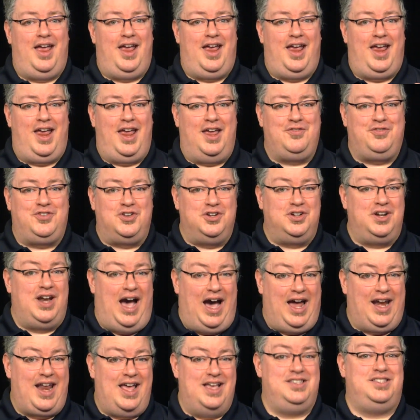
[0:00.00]
If you're
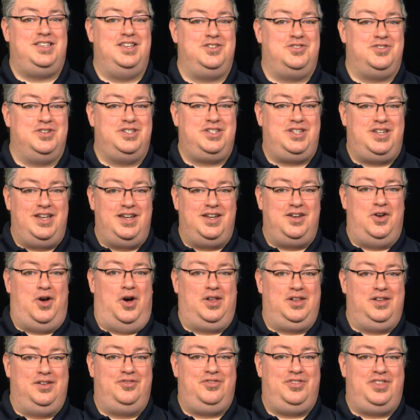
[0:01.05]
not as interested in
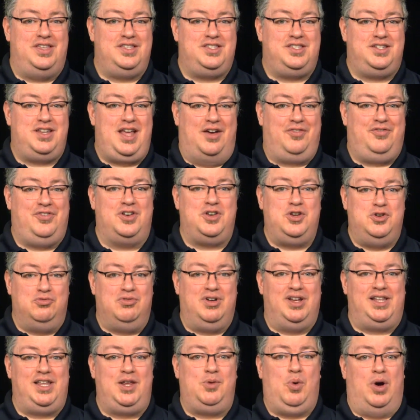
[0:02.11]
all of this stuff and you
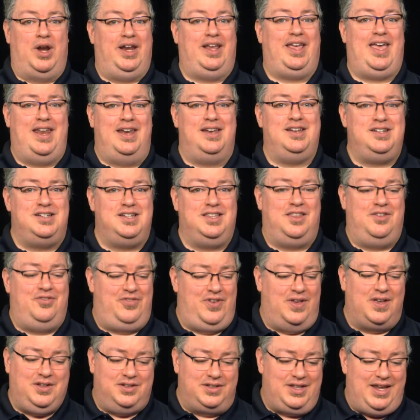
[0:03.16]
really want to get into the
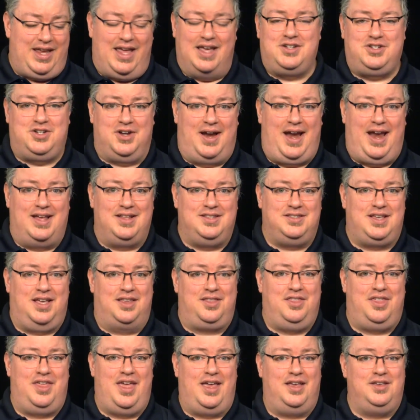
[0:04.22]
field and get your hands on
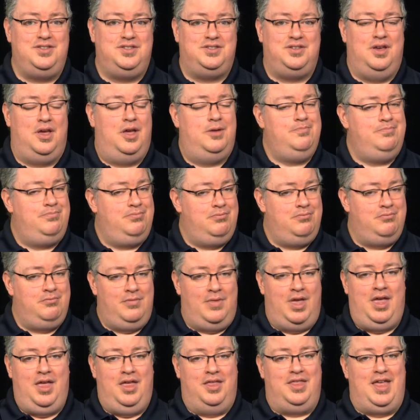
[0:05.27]
things,
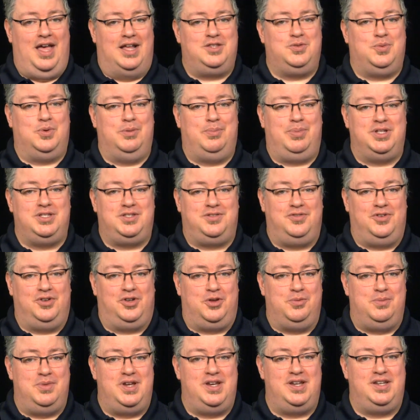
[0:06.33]
that's where Pittsfield
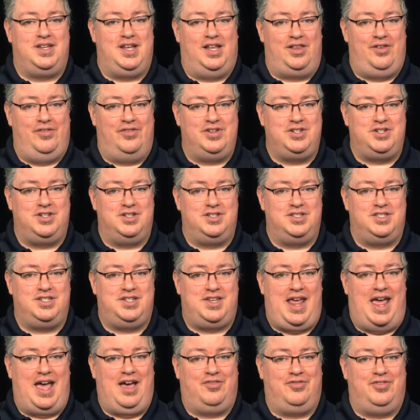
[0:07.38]
Community Television
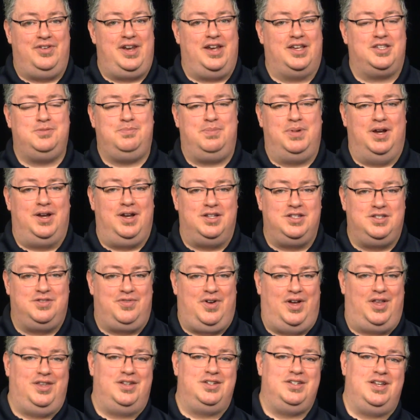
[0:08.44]
staff and experienced
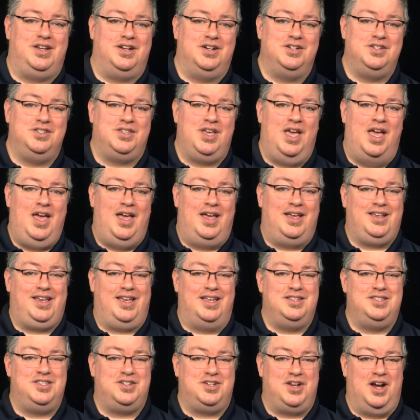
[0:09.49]
volunteers
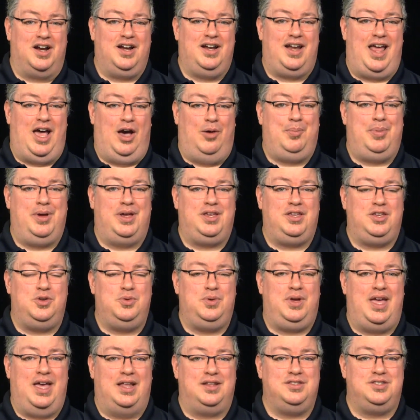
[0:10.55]
can start helping you
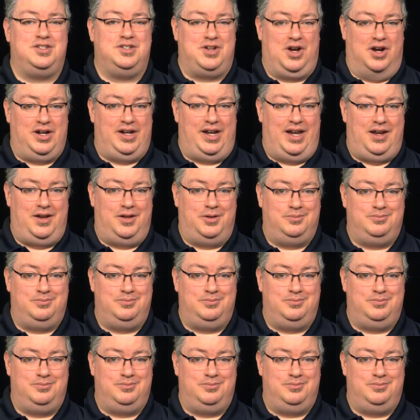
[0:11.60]
get started.